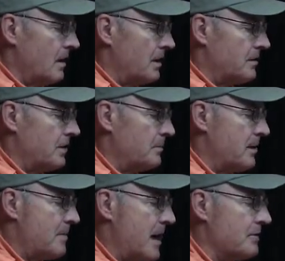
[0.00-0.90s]
it took
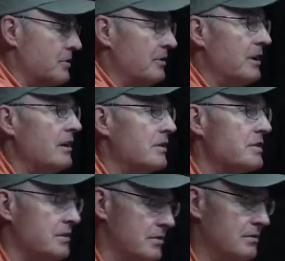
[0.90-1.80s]
me about 2
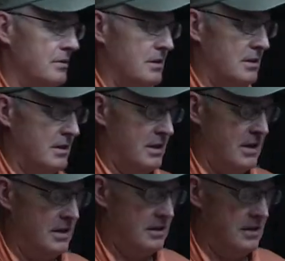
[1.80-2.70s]
years
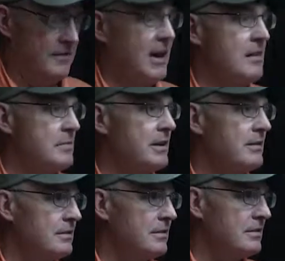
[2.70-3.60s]
in development
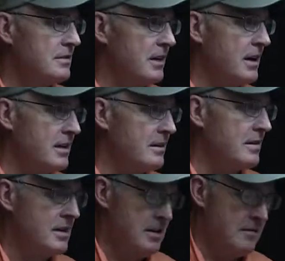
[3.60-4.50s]
trying to
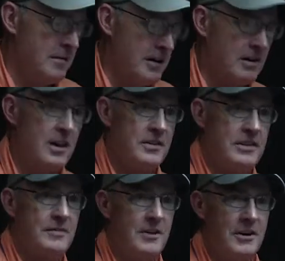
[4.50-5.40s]
figure all the
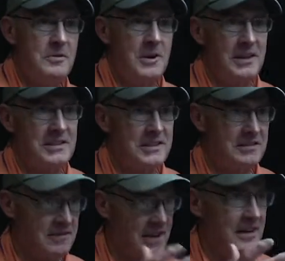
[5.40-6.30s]
different
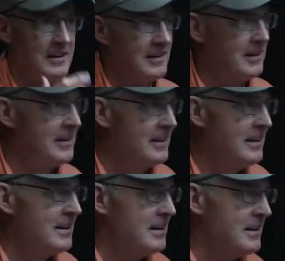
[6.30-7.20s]
nuances of how to
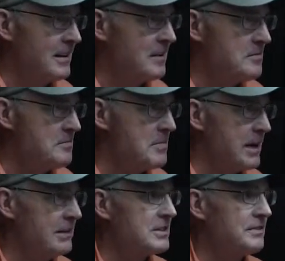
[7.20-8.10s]

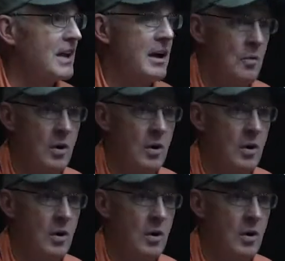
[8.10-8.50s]
make this fly